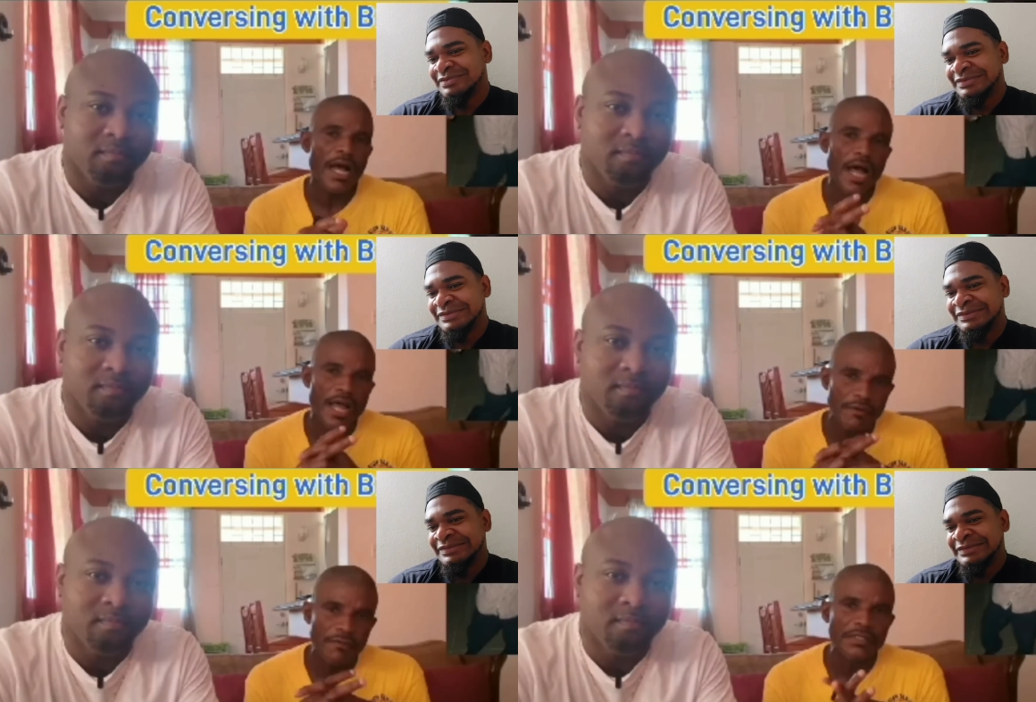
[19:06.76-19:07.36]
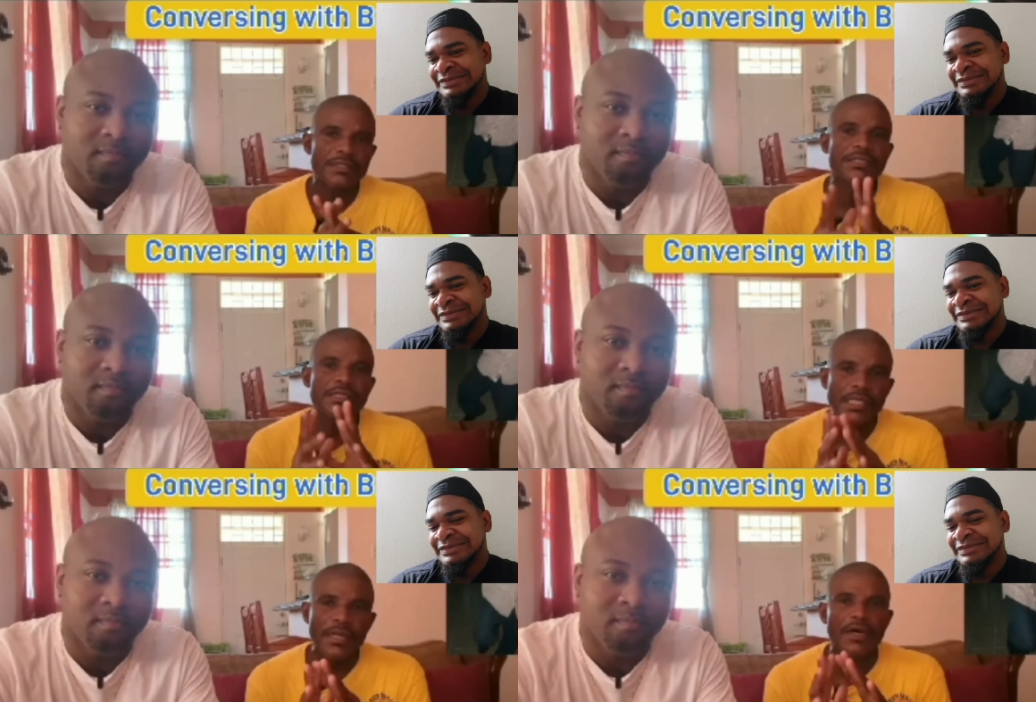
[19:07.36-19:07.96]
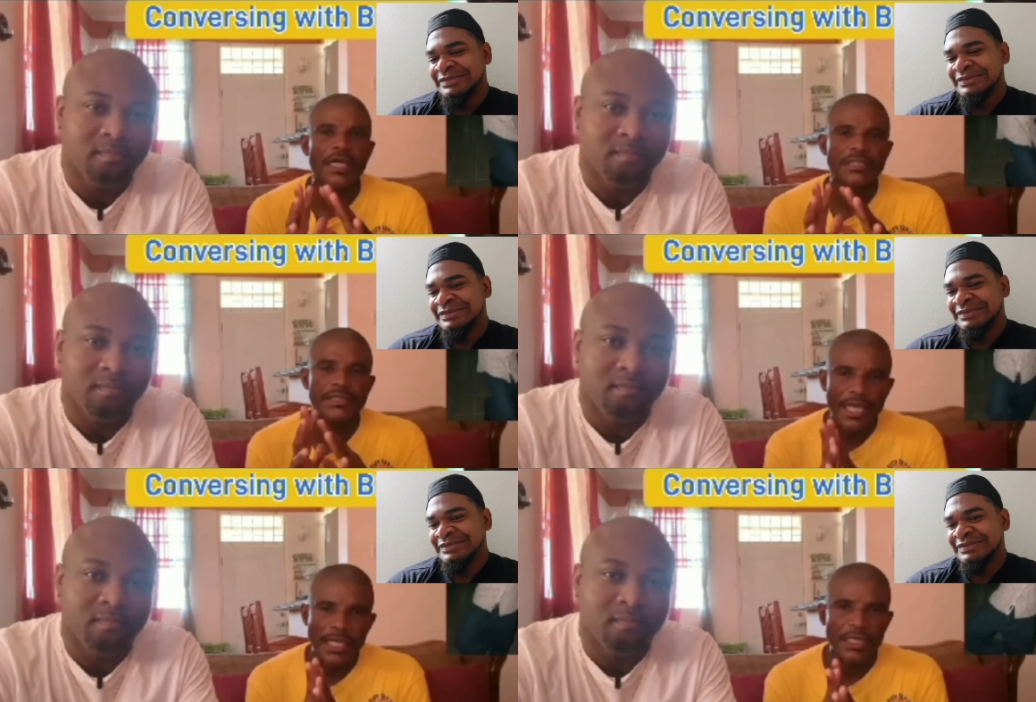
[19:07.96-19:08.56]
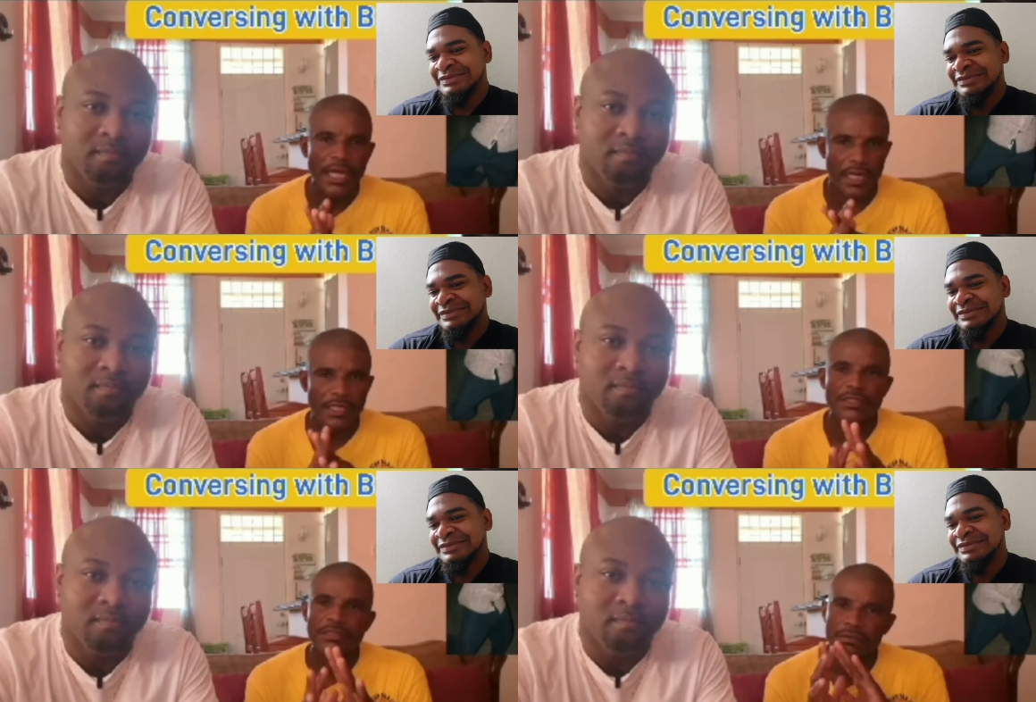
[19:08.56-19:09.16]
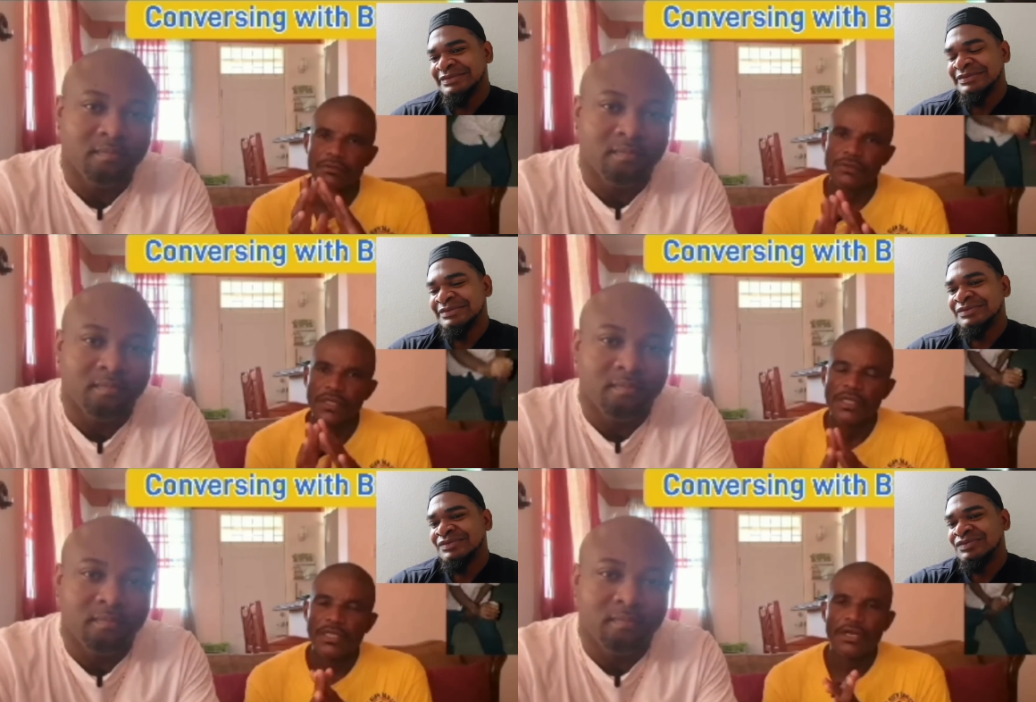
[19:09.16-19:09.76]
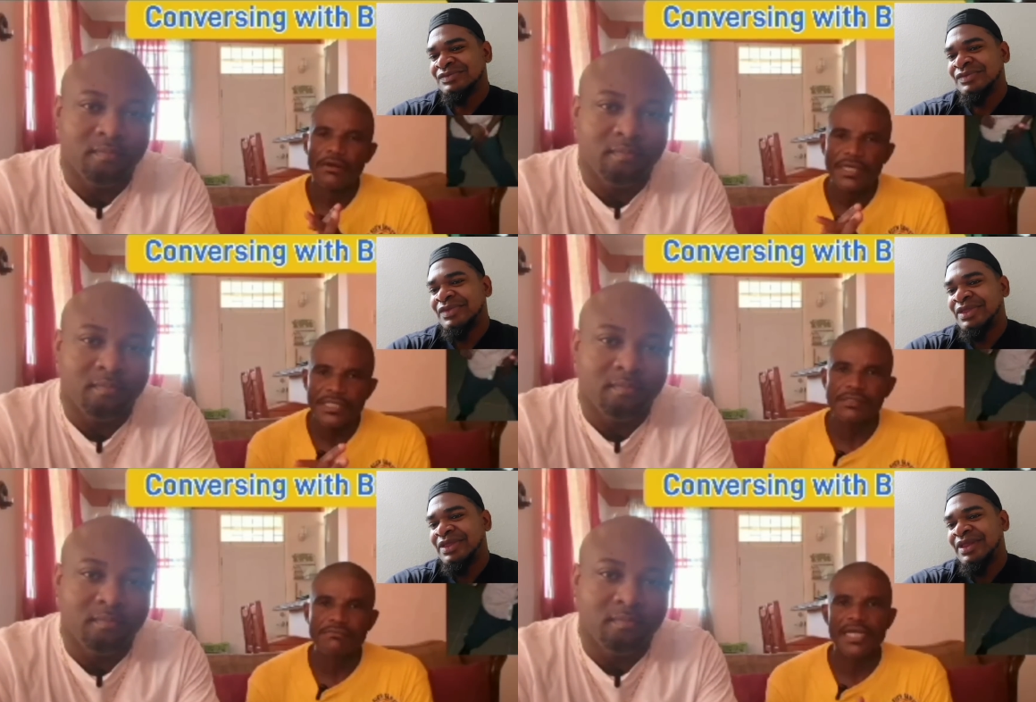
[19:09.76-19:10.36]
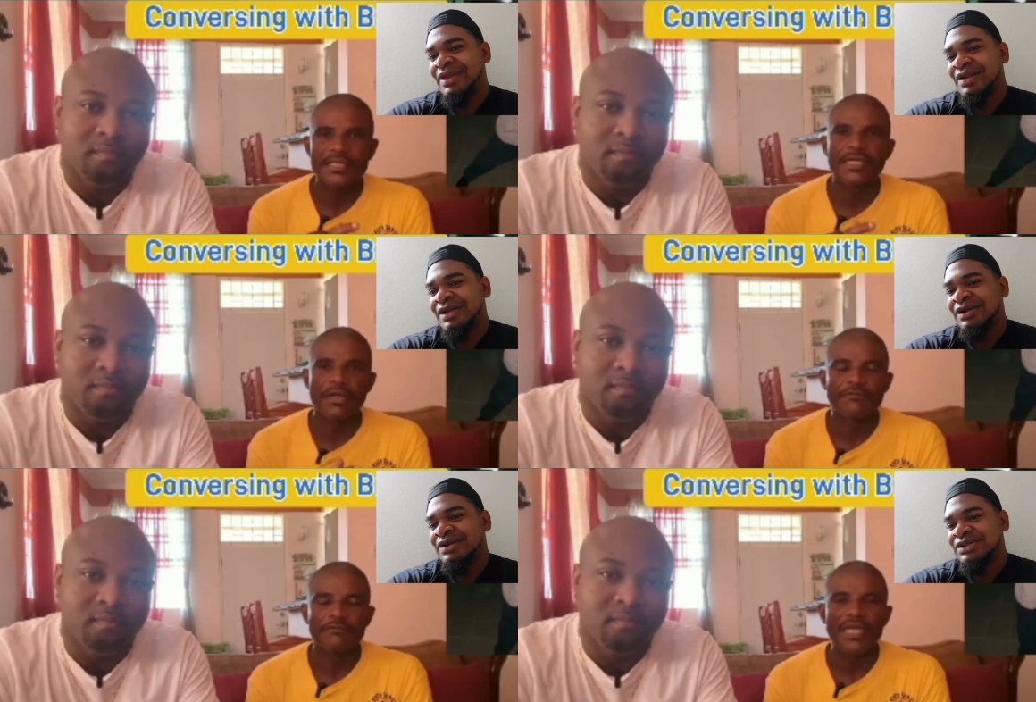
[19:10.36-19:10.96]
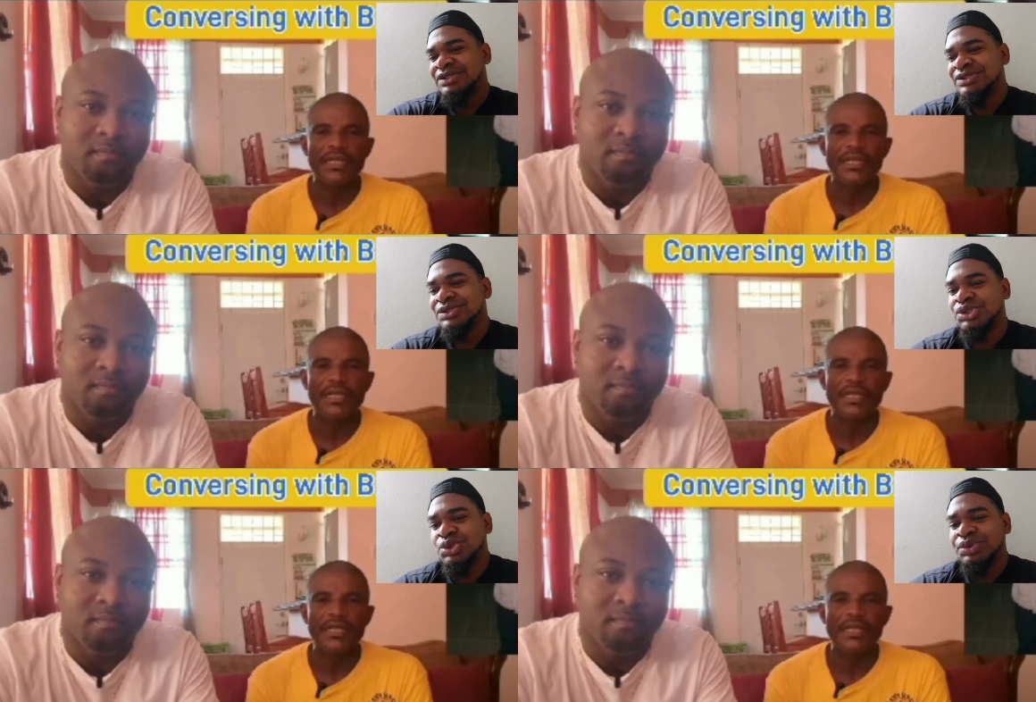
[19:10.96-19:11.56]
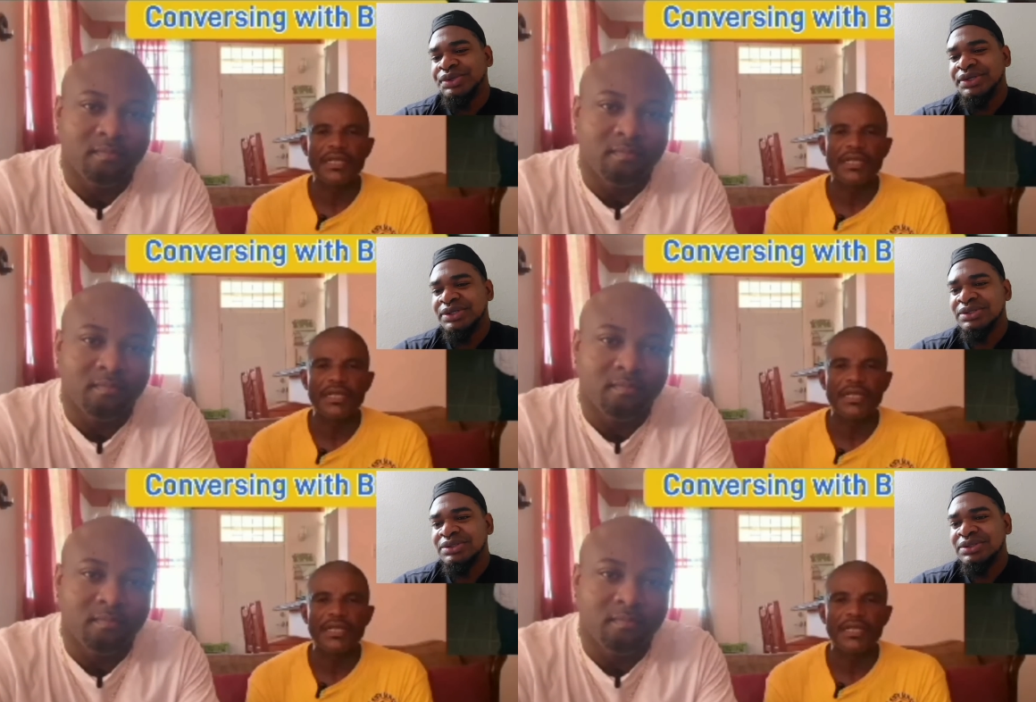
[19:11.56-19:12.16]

Speaker 1: I want to sit down and think and reason myself. You should.